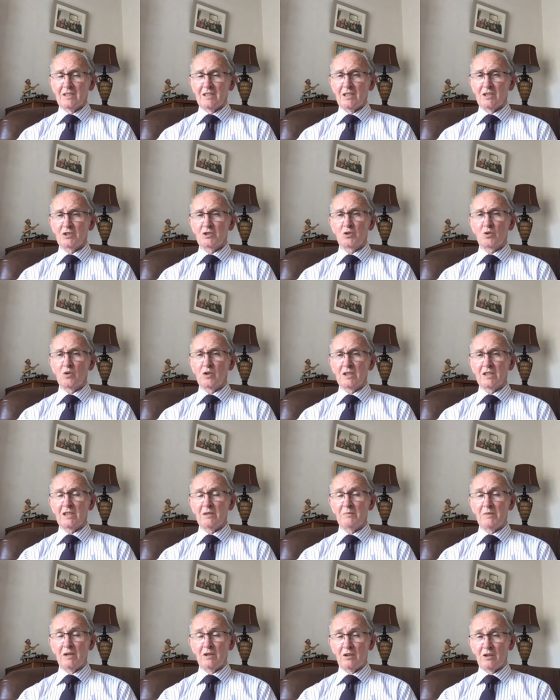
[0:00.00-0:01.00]
A soul that
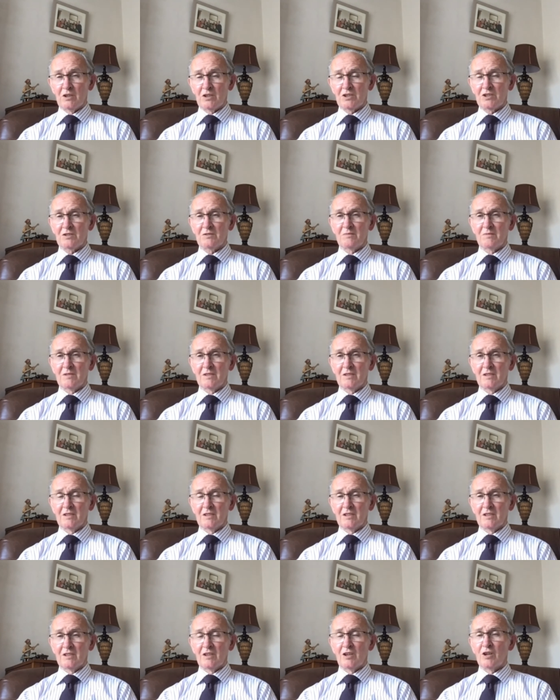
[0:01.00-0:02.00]
can be lost,
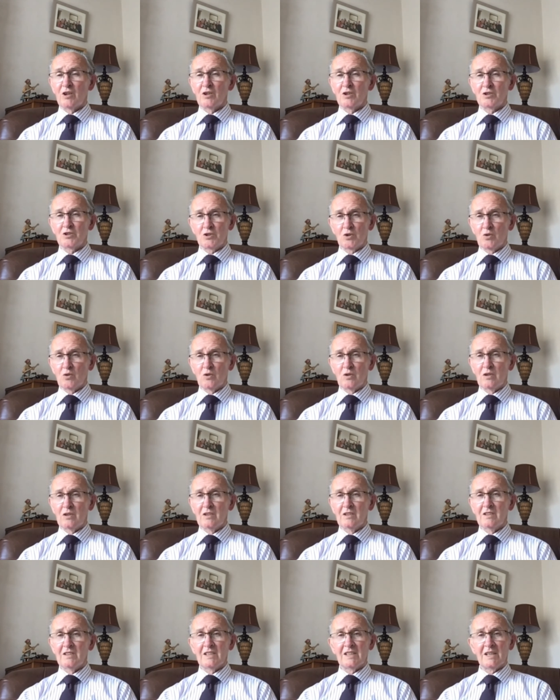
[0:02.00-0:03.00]
or a soul
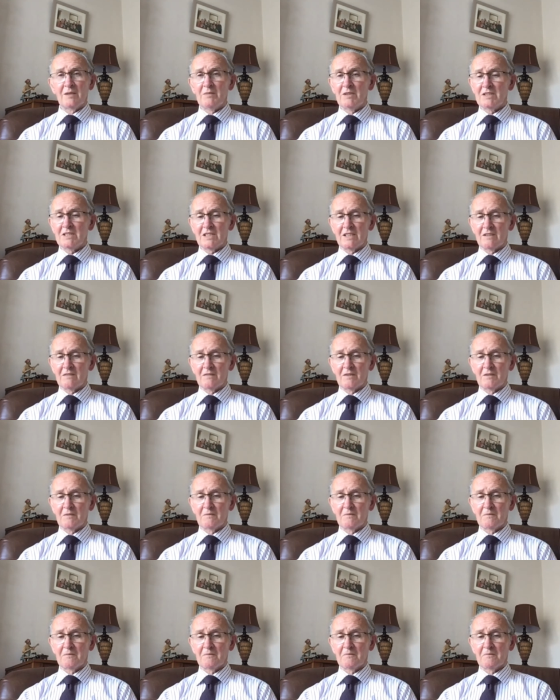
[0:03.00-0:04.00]
that can be saved.
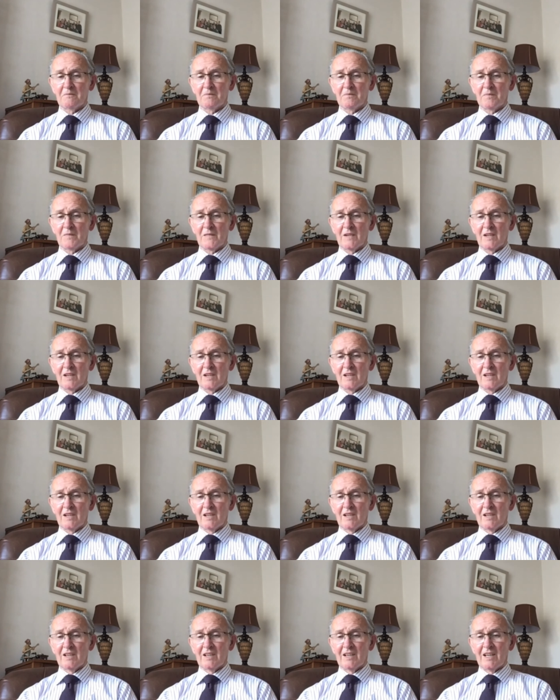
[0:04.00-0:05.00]

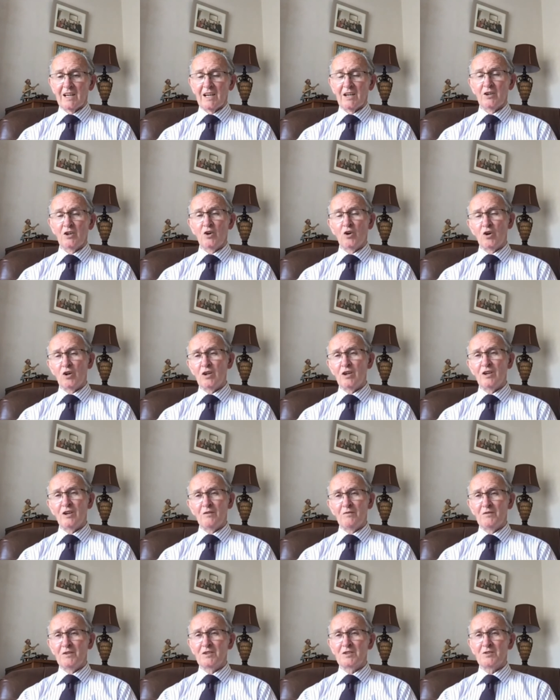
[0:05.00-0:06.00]
And God
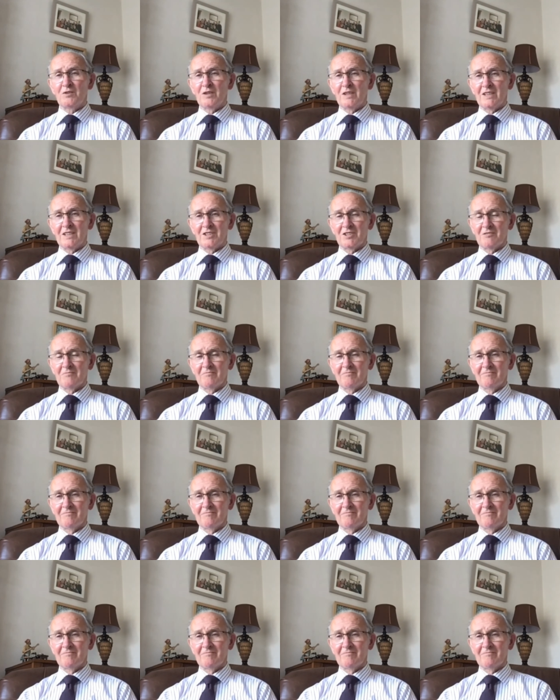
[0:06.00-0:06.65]
loved His creation.